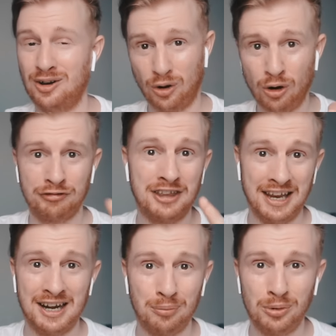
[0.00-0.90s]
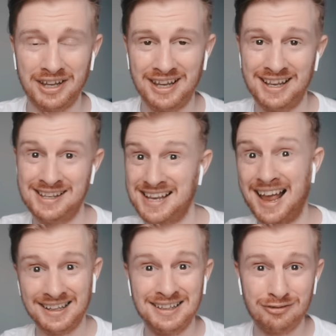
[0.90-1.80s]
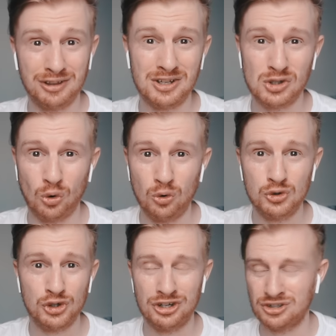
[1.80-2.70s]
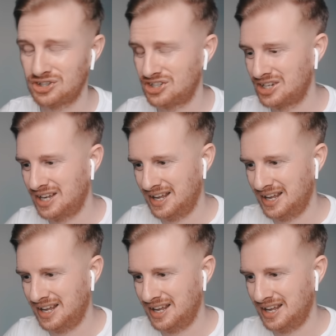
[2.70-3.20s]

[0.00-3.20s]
of the aeroplanes and even the soldiers.